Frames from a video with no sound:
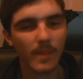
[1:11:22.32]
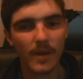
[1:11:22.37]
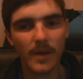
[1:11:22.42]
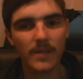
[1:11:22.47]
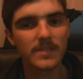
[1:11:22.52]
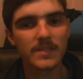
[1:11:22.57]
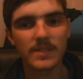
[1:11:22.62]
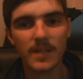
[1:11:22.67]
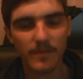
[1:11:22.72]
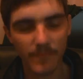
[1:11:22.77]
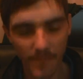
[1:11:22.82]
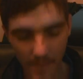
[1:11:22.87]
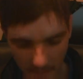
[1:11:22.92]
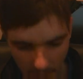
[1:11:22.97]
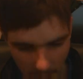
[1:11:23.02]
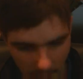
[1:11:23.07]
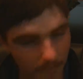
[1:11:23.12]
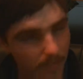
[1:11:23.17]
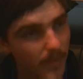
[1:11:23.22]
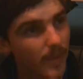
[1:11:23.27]
stuffed that
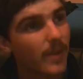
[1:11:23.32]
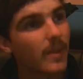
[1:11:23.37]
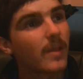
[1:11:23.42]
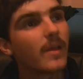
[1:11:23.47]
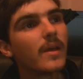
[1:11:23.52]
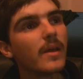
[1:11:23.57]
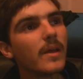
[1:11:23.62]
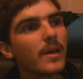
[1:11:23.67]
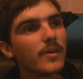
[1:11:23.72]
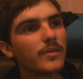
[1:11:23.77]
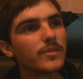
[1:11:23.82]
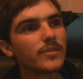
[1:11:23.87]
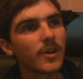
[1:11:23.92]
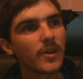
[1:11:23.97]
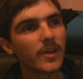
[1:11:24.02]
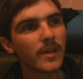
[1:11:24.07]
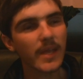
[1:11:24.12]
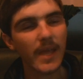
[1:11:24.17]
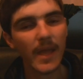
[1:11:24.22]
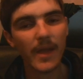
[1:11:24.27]
up, but it was
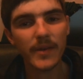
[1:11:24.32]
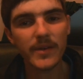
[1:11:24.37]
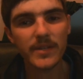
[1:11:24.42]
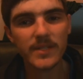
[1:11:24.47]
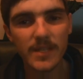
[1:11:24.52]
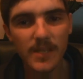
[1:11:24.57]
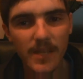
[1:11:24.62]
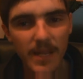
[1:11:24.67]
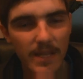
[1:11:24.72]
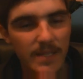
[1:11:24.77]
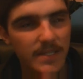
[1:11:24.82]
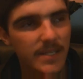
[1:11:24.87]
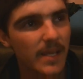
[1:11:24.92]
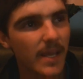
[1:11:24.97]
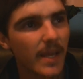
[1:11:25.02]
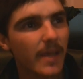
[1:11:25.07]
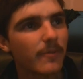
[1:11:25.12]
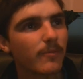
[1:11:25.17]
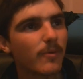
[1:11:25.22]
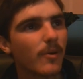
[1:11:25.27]
Connor Garrington and
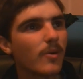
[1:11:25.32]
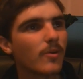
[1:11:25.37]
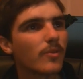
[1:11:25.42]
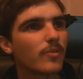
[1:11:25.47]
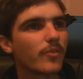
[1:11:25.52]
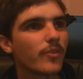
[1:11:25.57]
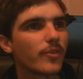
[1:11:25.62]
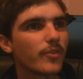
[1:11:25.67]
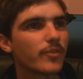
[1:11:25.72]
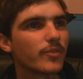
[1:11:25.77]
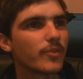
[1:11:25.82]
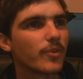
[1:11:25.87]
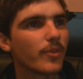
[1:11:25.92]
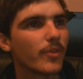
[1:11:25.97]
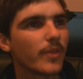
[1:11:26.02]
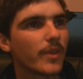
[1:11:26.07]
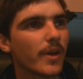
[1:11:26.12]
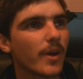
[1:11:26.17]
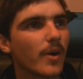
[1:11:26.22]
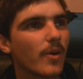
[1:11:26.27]
Tay Rolls who scored
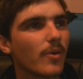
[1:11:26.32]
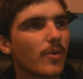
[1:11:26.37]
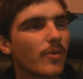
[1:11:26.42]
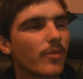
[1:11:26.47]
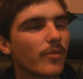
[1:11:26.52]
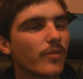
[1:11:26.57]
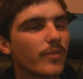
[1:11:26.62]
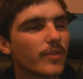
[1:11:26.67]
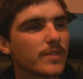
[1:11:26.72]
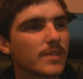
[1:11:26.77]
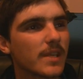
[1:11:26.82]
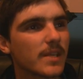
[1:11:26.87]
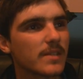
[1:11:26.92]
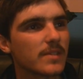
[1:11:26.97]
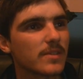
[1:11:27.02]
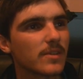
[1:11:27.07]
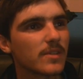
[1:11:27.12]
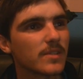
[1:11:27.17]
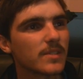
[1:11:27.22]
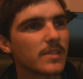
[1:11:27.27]
the goals for
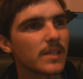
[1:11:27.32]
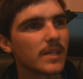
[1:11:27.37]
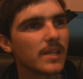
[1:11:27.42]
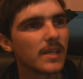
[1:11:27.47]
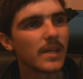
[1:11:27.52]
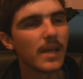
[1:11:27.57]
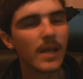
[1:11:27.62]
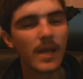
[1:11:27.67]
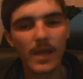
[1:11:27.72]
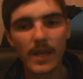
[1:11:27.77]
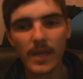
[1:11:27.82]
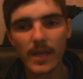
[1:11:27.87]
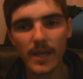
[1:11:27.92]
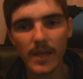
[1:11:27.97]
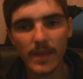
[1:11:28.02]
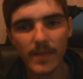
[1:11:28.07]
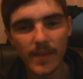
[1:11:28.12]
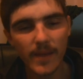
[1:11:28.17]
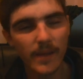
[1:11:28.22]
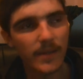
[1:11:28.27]
Cessnock City.
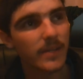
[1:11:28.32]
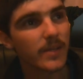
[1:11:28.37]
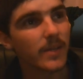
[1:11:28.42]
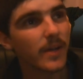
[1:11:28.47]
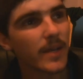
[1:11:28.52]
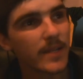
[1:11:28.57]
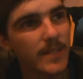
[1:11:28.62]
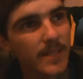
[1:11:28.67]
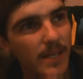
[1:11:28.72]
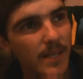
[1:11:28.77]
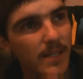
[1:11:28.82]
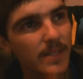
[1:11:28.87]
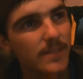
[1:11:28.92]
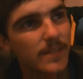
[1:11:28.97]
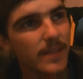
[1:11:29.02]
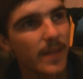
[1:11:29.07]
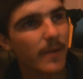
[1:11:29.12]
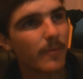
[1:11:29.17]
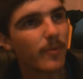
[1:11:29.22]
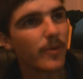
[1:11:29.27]
In the under-19s,
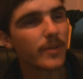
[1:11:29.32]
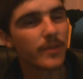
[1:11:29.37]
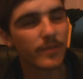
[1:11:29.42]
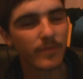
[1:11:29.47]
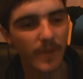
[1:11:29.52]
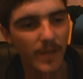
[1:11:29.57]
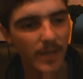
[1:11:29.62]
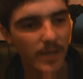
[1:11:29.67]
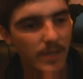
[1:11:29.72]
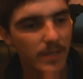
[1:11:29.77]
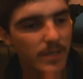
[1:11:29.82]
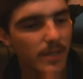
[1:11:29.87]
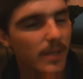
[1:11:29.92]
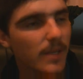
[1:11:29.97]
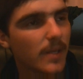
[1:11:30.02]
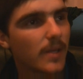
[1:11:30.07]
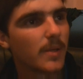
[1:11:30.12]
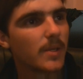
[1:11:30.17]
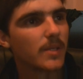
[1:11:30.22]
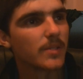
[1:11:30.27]
they were defeated
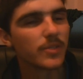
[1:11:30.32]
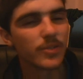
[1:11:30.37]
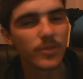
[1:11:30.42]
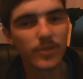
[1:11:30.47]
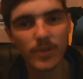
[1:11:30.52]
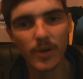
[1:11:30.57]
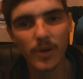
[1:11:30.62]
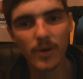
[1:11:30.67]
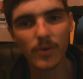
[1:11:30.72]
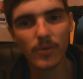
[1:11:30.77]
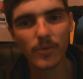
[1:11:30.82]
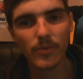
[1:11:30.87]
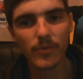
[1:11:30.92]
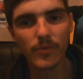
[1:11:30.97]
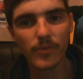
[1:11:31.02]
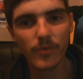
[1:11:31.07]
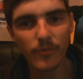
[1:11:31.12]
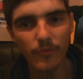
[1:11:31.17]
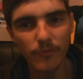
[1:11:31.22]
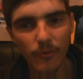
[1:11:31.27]

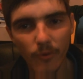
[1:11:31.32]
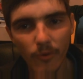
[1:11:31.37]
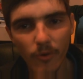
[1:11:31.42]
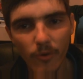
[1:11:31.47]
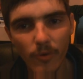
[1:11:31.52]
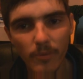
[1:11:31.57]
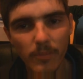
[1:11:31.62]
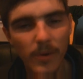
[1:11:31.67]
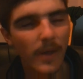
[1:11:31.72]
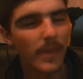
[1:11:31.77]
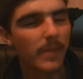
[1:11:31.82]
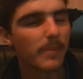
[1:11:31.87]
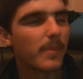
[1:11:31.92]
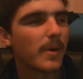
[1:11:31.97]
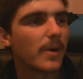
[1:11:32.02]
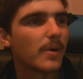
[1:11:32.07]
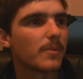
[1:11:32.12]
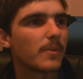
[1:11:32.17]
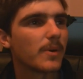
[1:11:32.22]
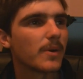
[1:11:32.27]
2-4 by the
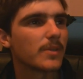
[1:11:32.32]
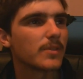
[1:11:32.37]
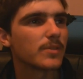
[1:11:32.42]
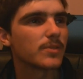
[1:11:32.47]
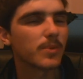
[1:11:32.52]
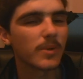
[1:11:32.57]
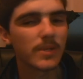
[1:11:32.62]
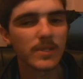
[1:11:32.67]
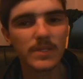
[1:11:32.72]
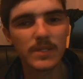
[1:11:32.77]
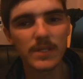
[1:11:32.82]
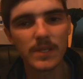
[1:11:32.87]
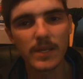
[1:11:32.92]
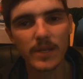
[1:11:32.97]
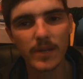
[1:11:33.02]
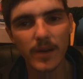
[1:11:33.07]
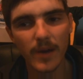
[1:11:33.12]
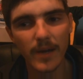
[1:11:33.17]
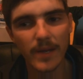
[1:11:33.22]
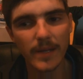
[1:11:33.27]
Belmont Swansea
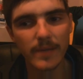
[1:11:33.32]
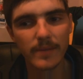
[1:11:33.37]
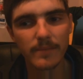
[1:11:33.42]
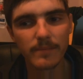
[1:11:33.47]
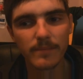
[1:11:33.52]
United